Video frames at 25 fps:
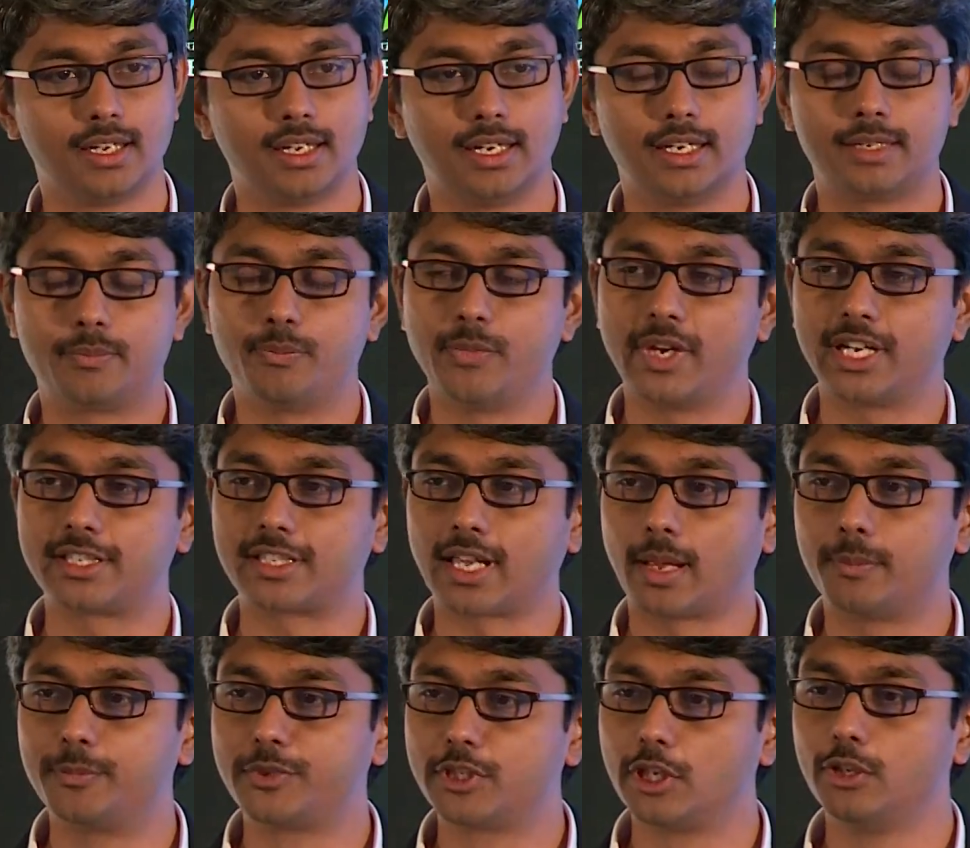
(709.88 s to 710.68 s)
it makes
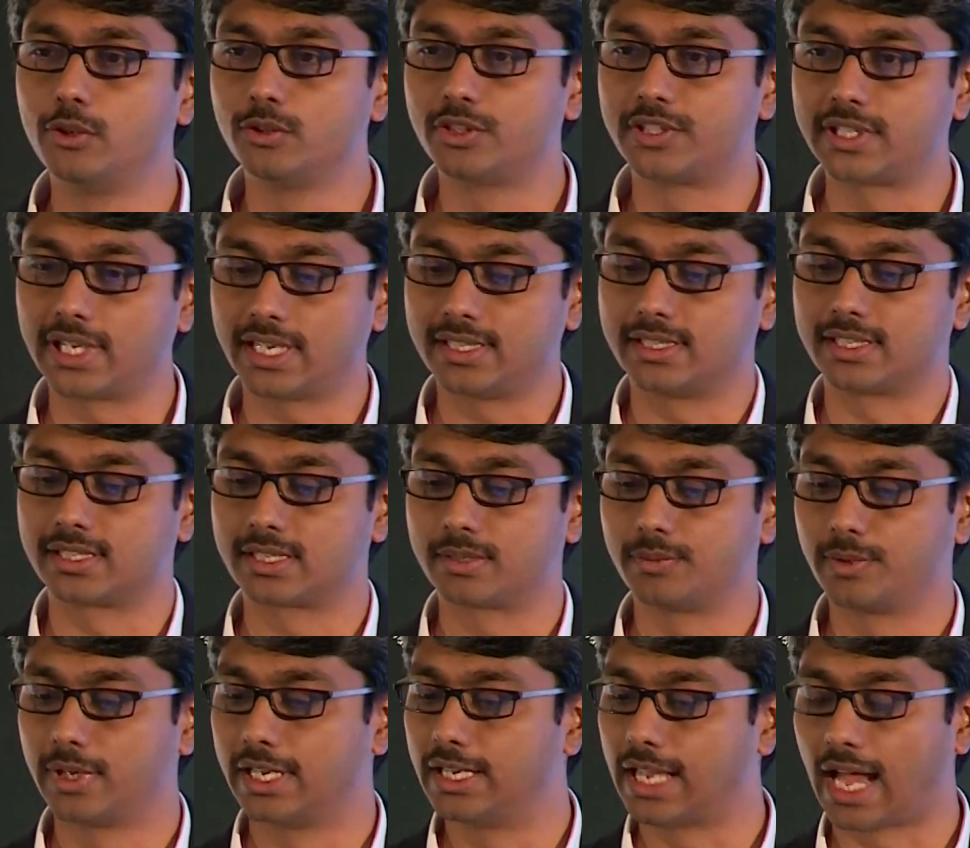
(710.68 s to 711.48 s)
absolute
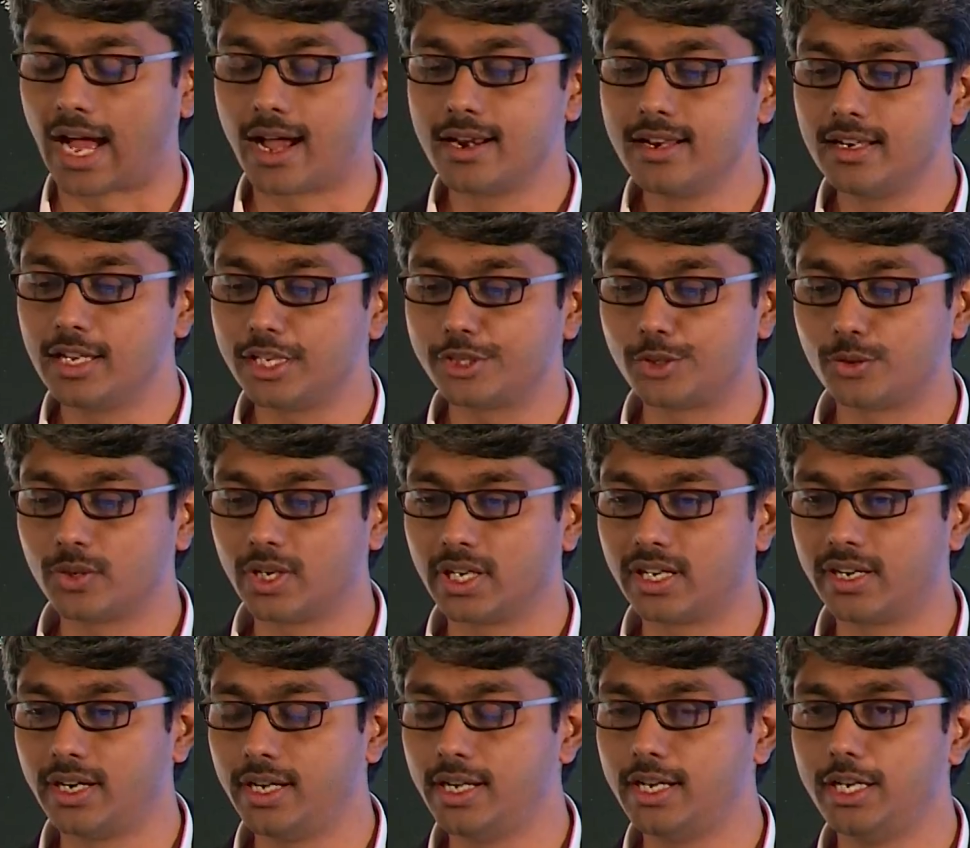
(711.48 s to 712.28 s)
sense. Unless you
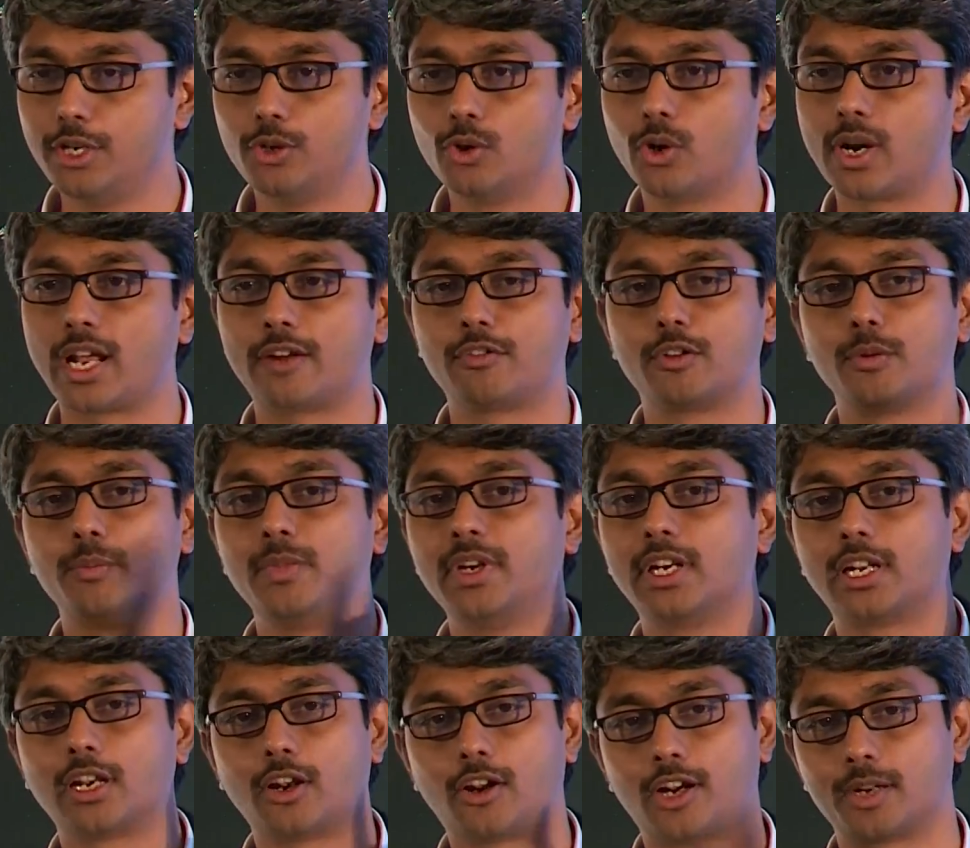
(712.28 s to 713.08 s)
are greedy, you don't have to
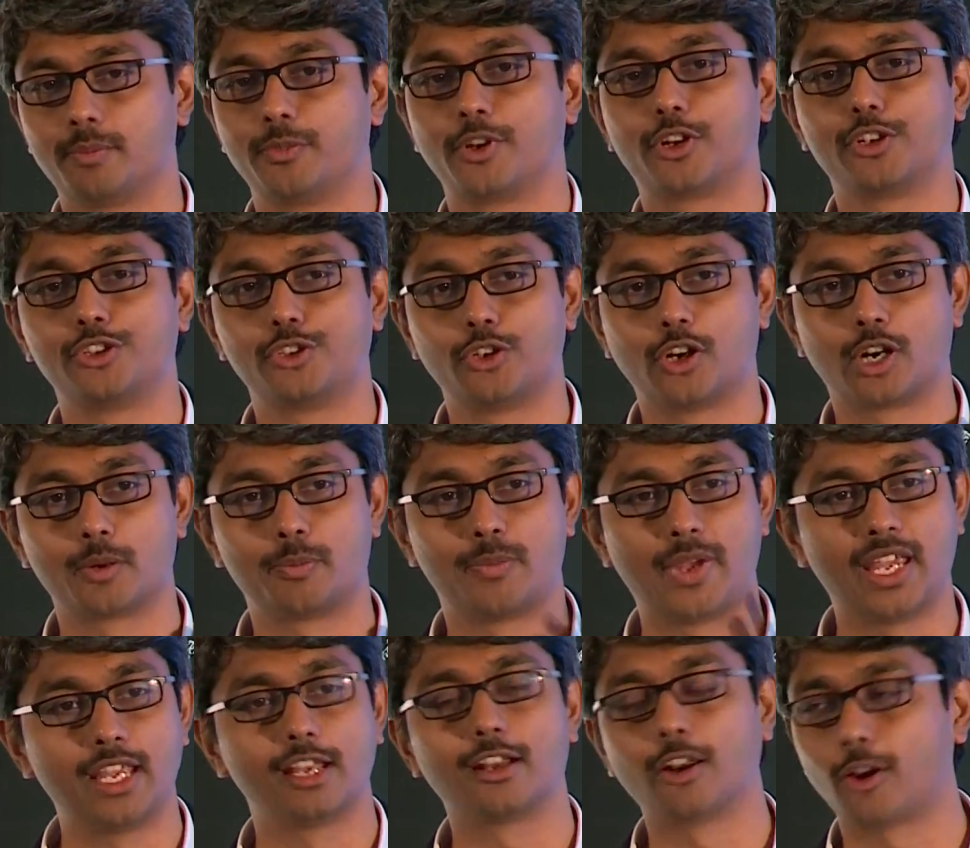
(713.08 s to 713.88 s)
build a lot, because you're
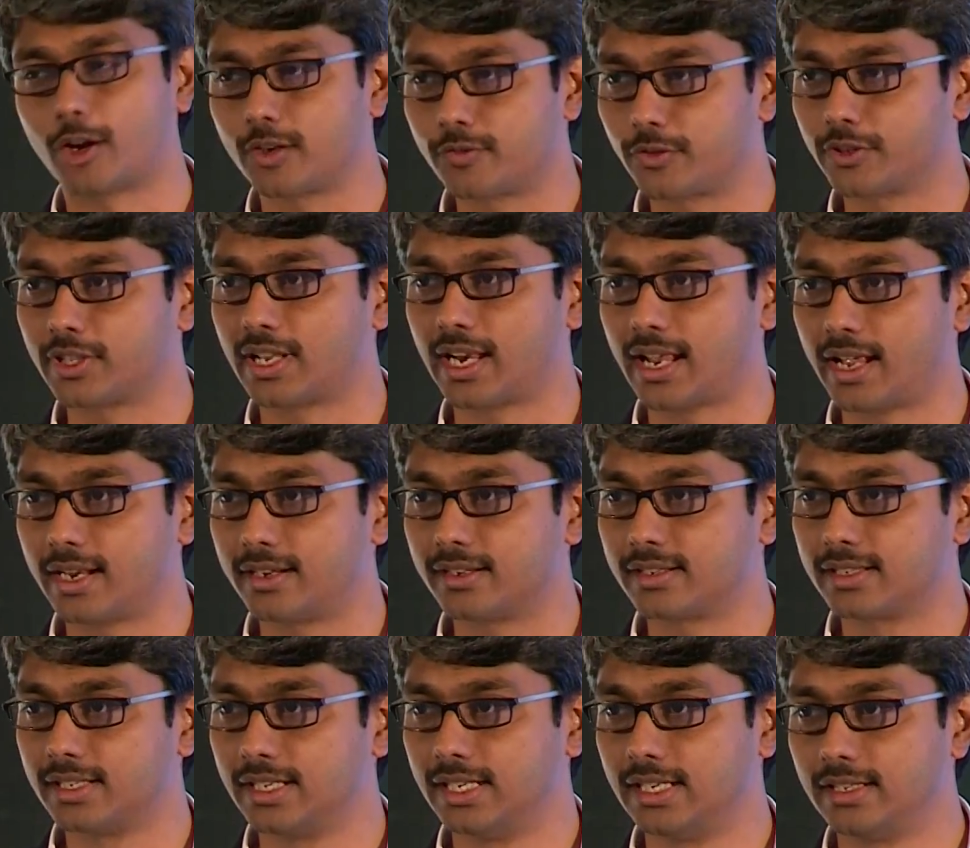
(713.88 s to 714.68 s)
not paying a lot for the
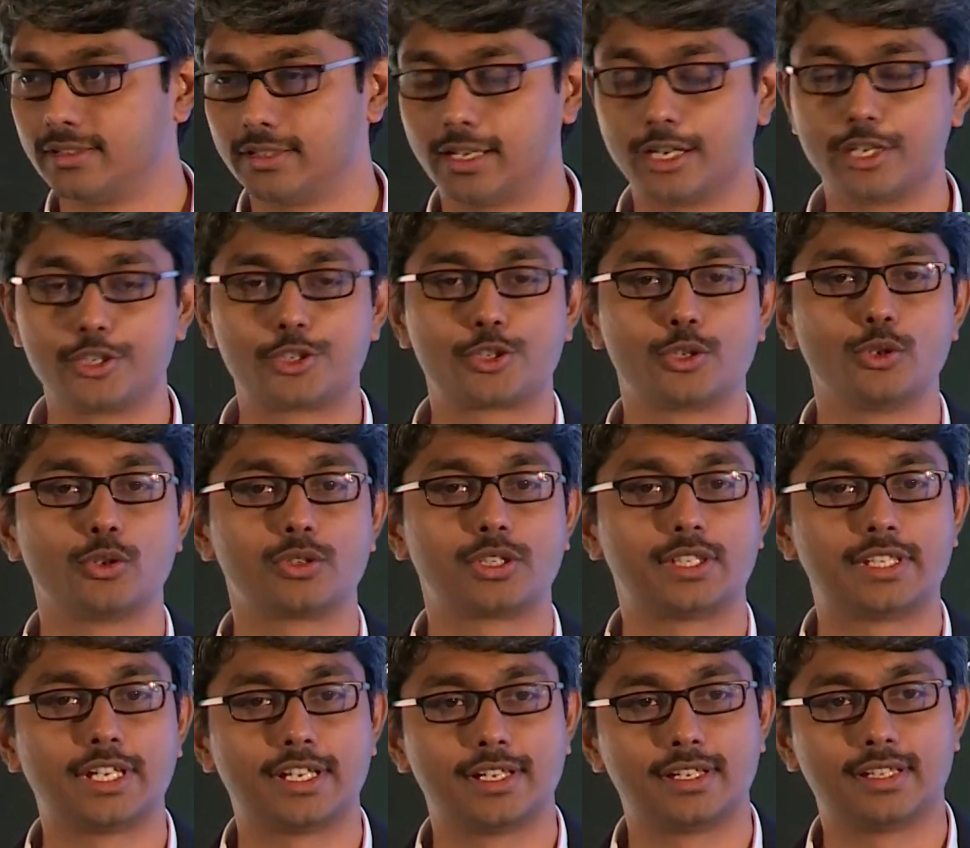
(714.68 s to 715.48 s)
land. There is no
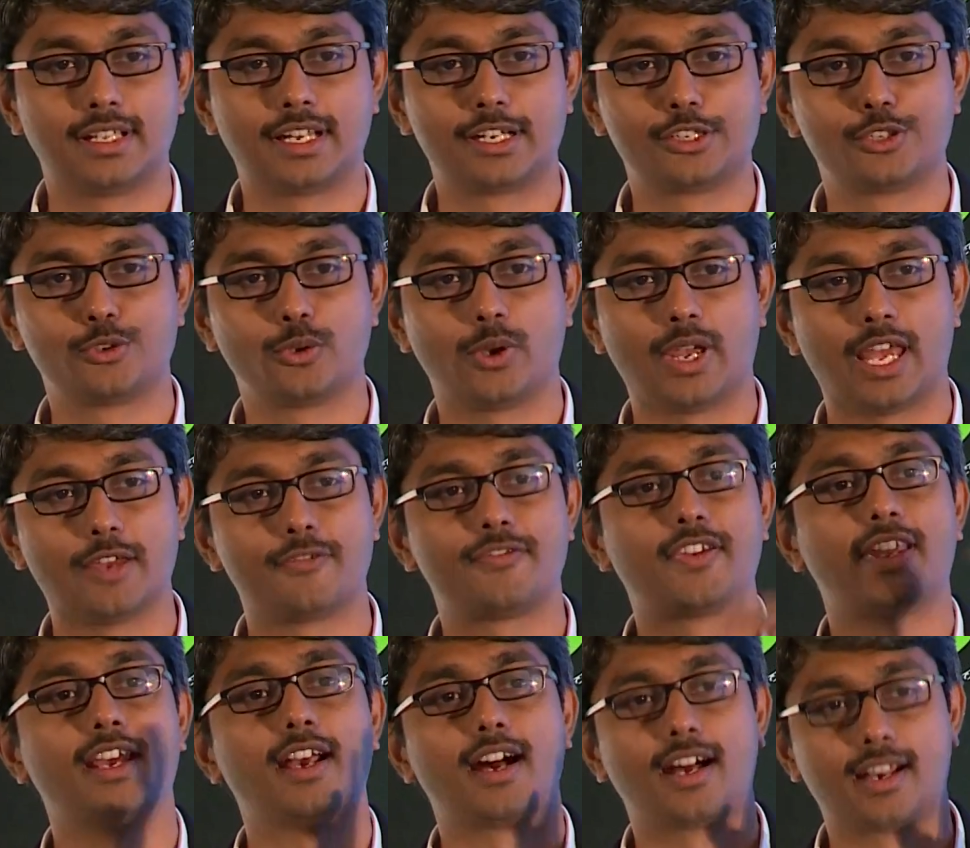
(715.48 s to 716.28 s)

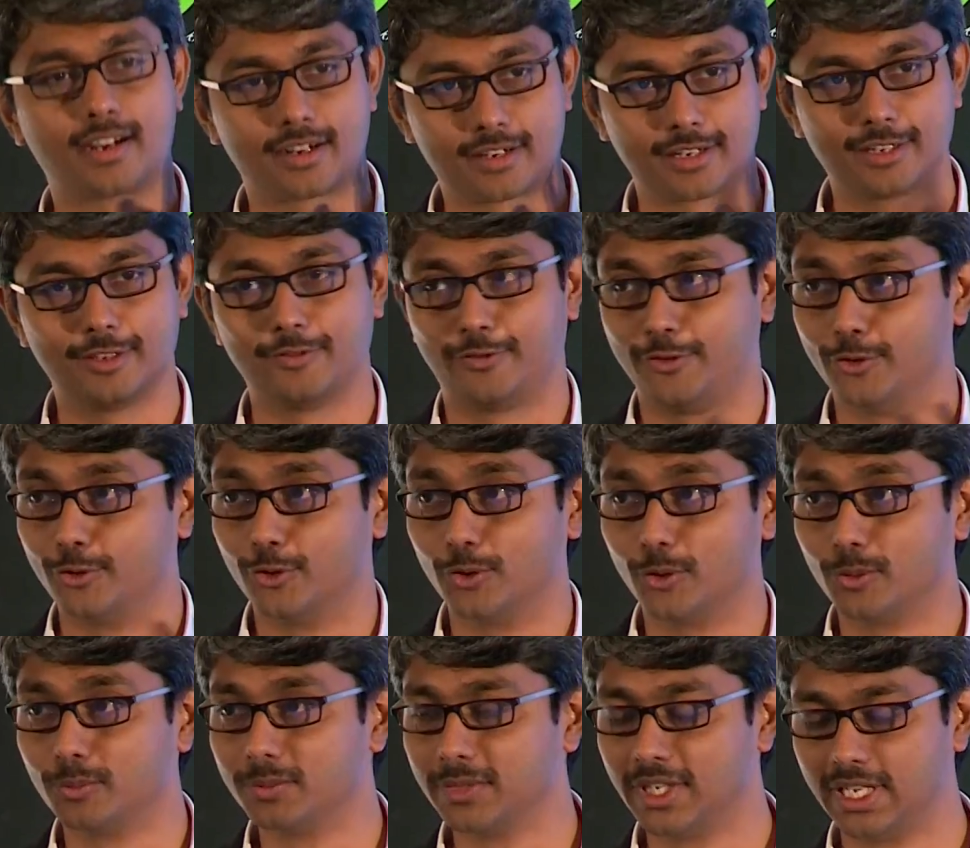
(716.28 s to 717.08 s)
FAR, if you
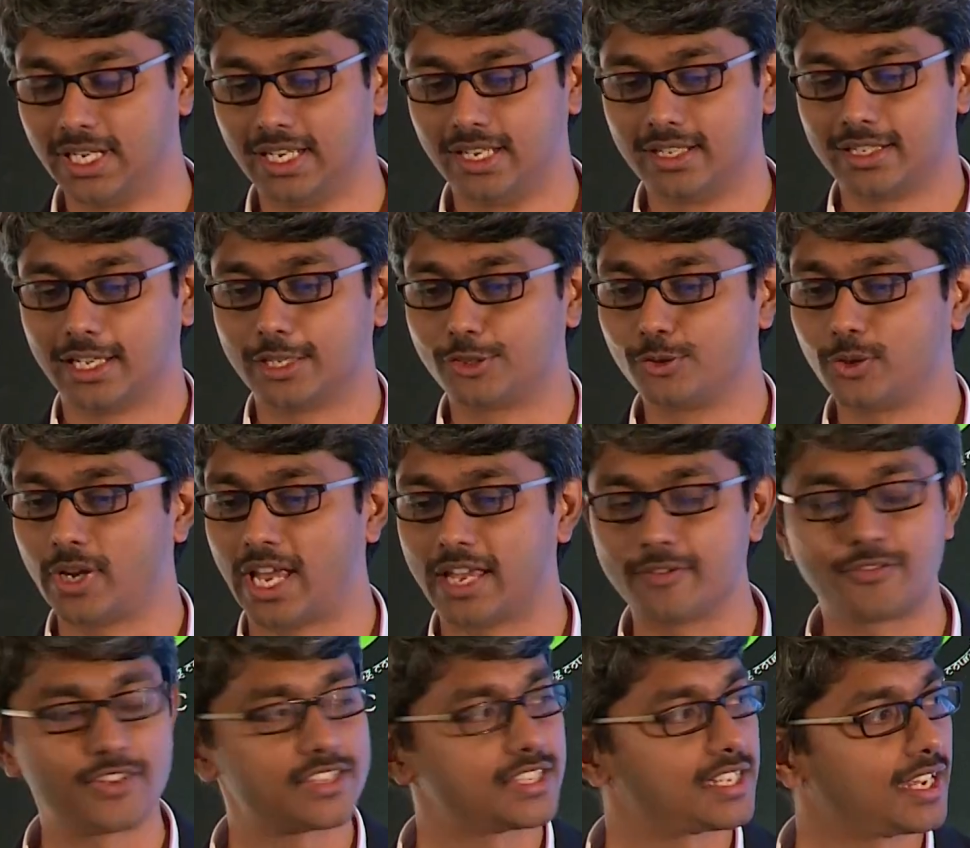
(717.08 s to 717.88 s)
know. There's no
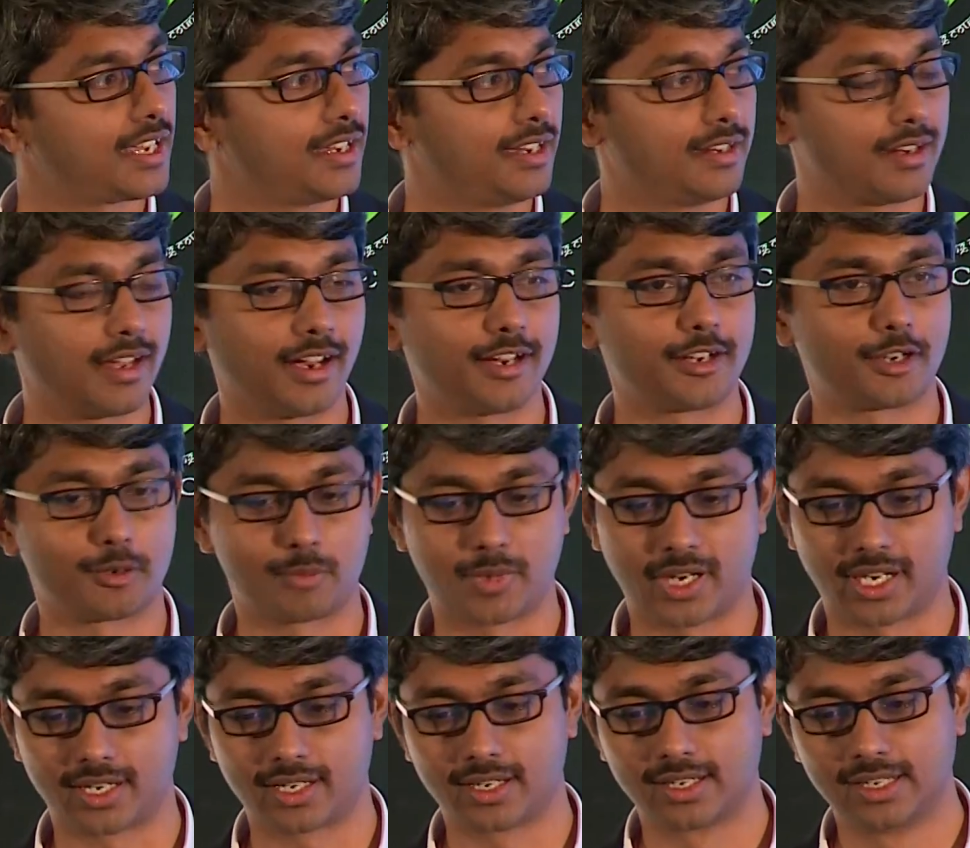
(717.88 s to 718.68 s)
FSI in
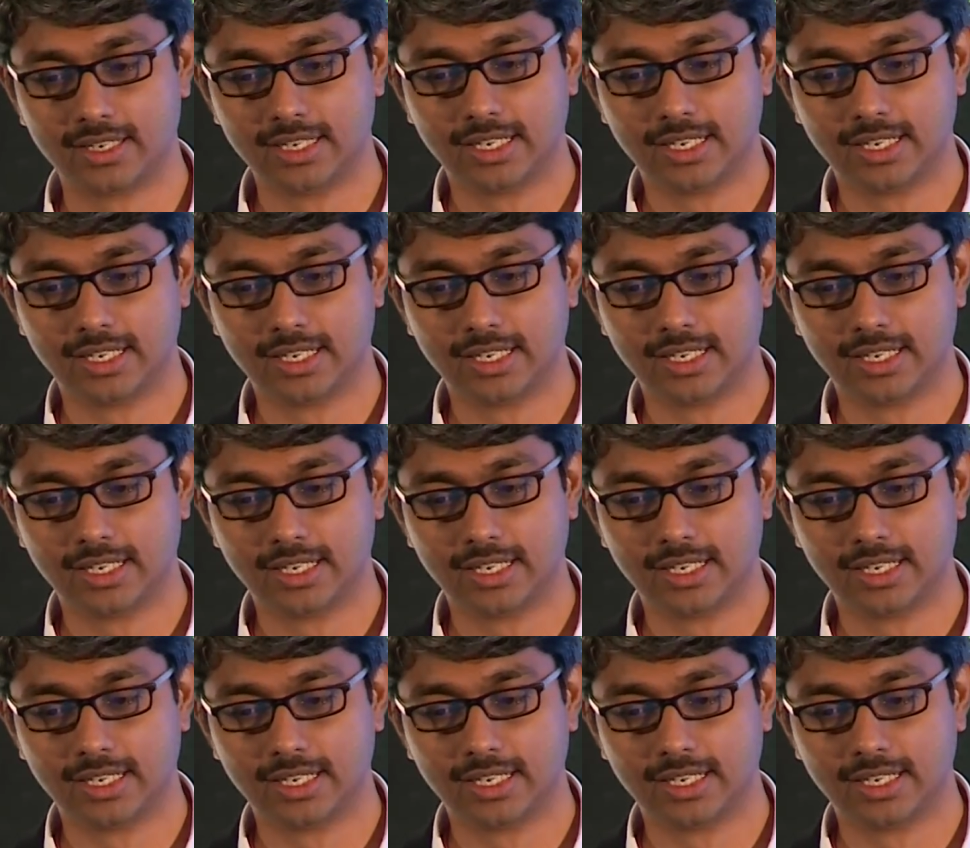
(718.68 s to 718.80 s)
Hyderabad.